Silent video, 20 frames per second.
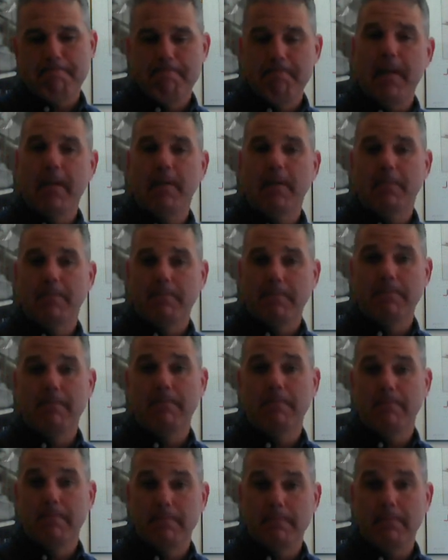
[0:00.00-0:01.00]
Yeah,
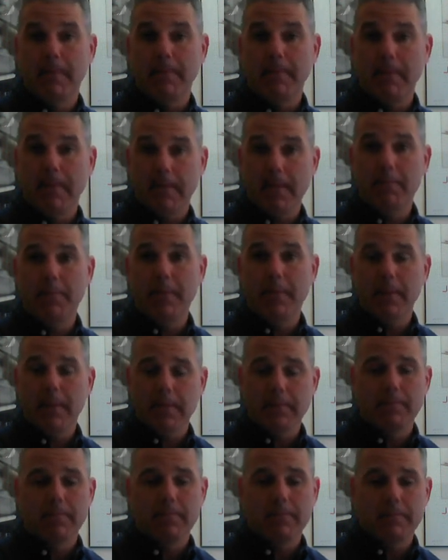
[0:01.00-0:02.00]
I think that'd be
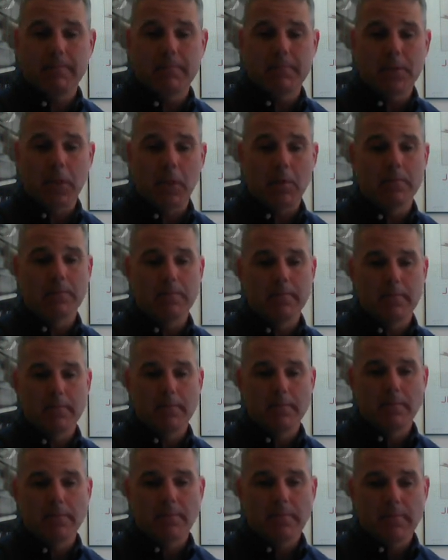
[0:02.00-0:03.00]
it. So
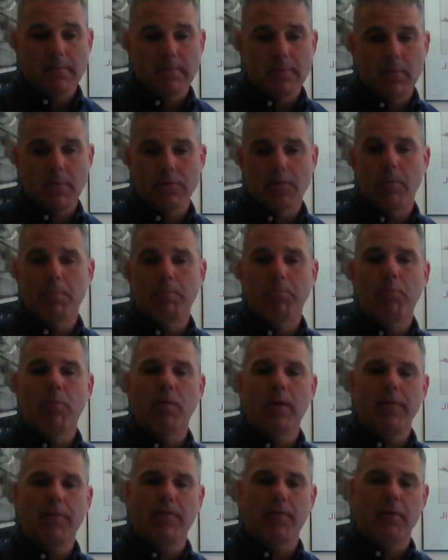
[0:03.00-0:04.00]
those are
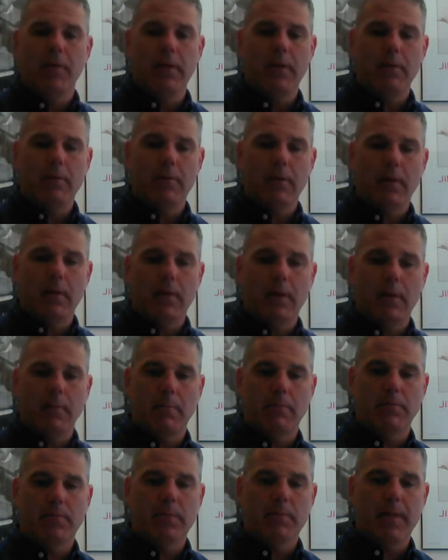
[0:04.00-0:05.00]
briefly
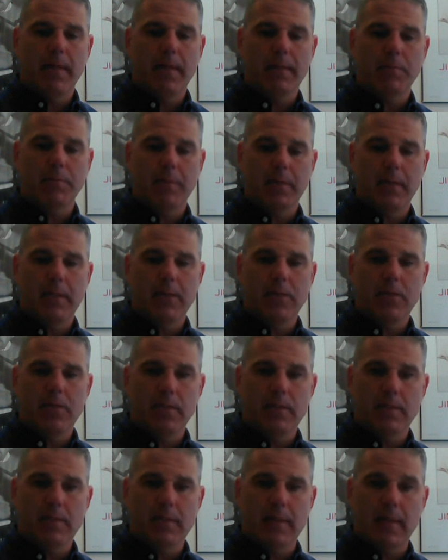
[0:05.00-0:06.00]
some
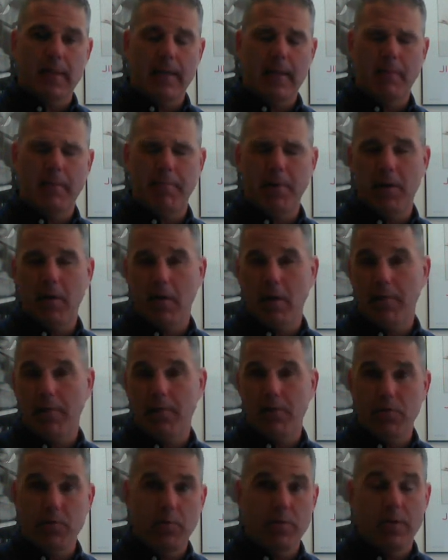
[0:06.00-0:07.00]
explanations on a paragraph
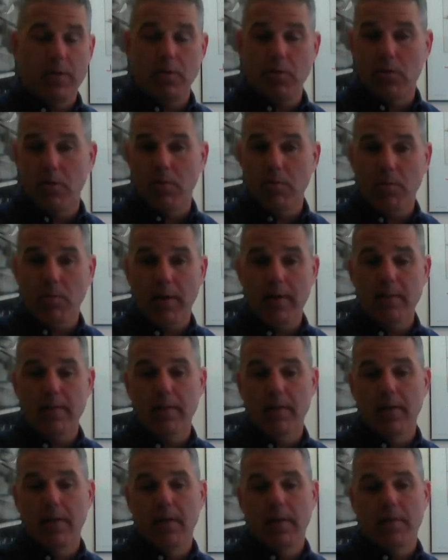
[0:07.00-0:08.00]
or 2 that you could write
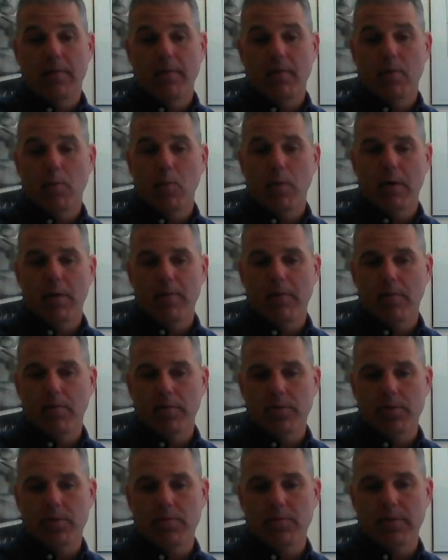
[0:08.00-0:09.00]
for one of
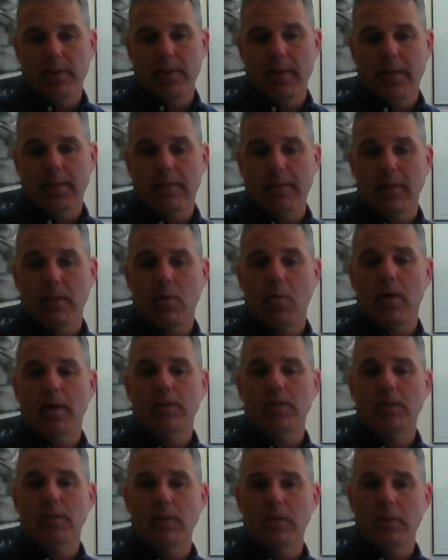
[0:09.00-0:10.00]
those 3 essay
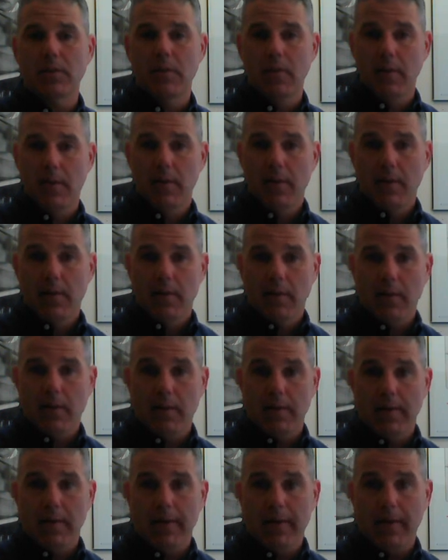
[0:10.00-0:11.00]
questions.
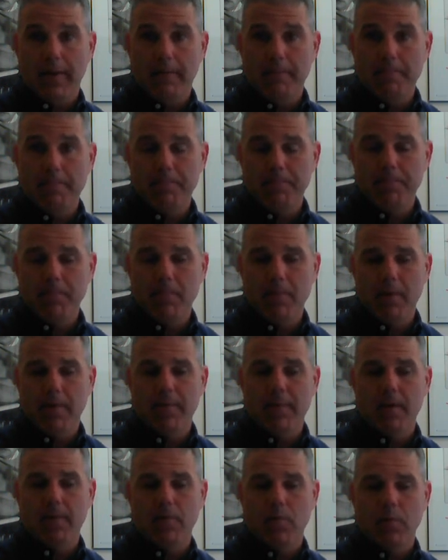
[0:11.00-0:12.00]
And
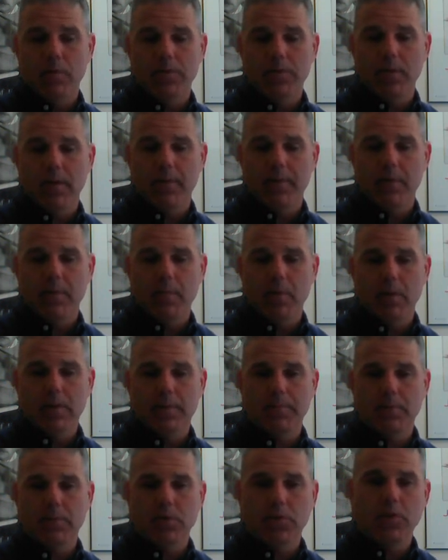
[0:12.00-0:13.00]
then, of course, you have the
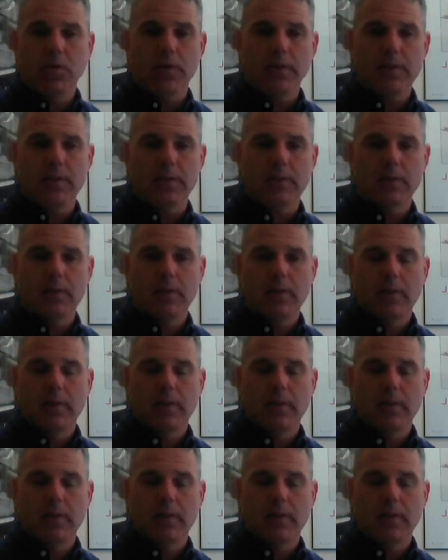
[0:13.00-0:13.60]
multiple choice.